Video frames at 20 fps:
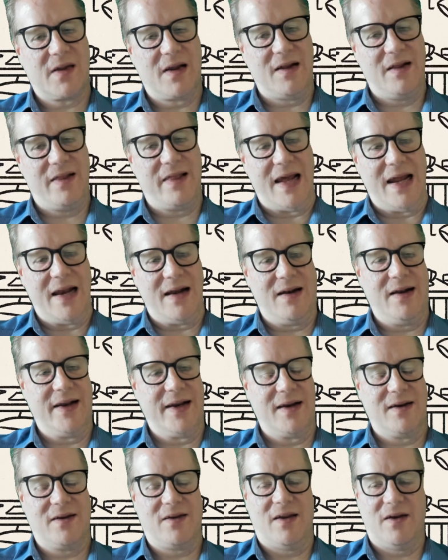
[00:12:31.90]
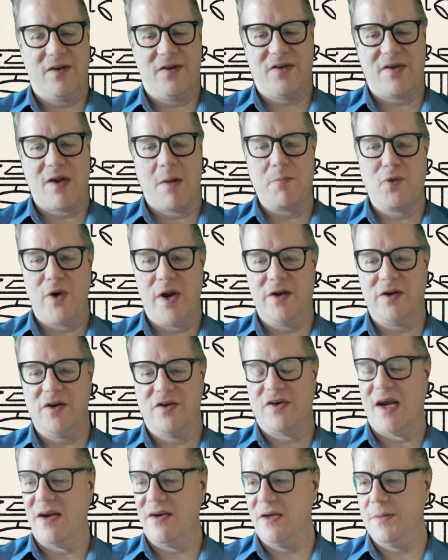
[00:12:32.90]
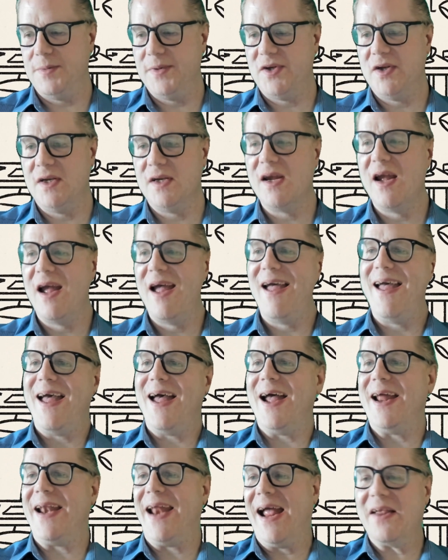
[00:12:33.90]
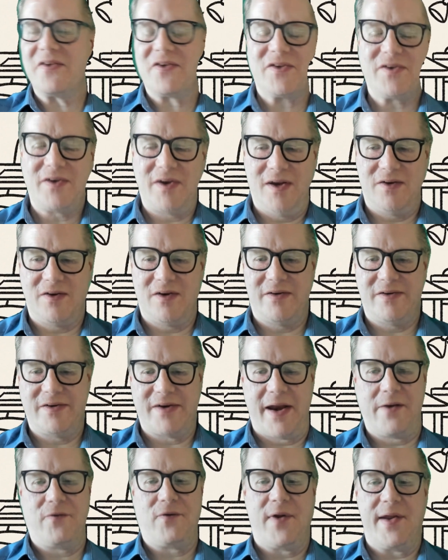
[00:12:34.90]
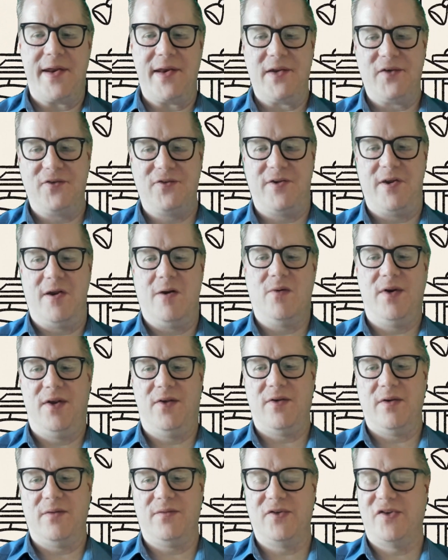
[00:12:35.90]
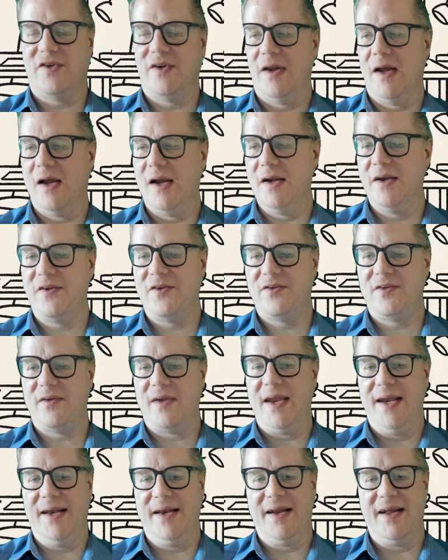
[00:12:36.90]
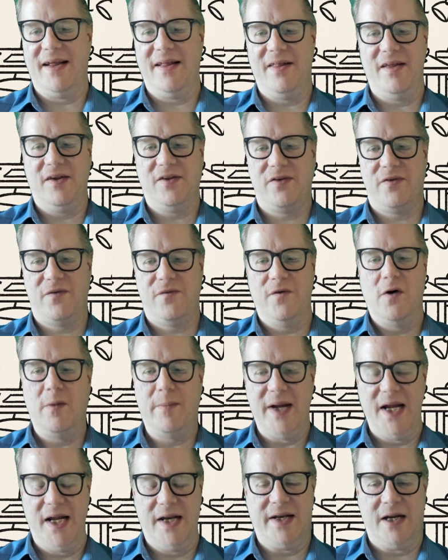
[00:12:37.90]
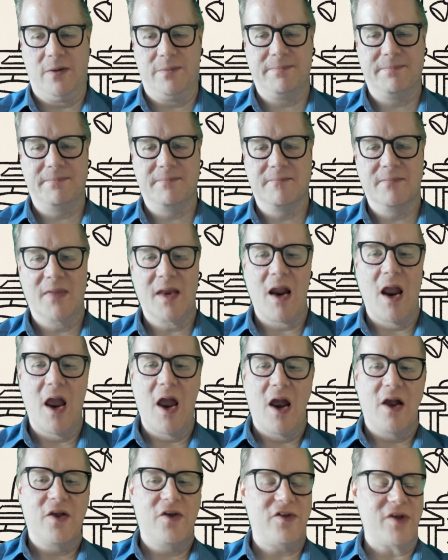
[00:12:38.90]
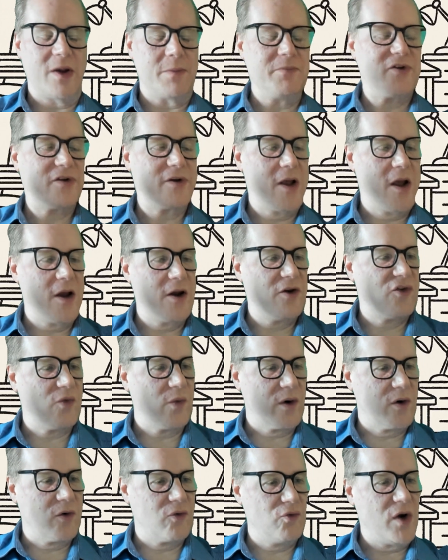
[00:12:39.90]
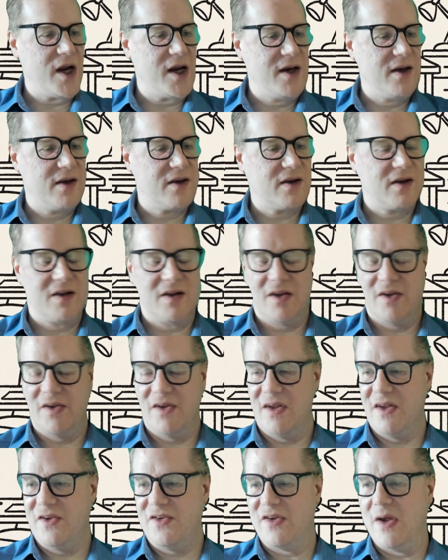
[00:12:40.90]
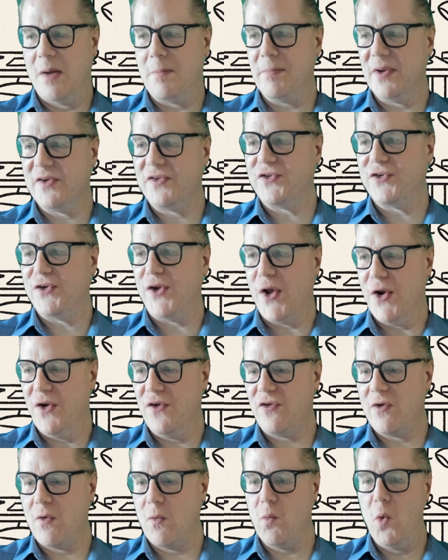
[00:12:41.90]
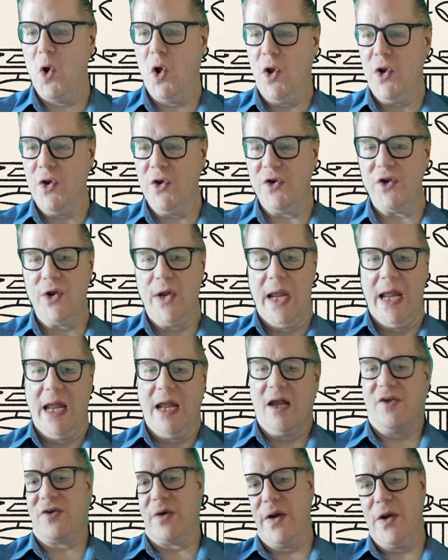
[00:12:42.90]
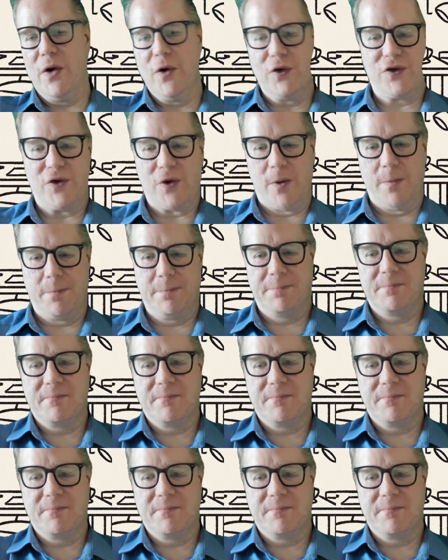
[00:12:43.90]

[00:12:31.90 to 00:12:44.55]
that LinkedIn summary into ChatGPT and asked it to generate a series of slides in this format. Now, some slides were great, some slides weren't, so I also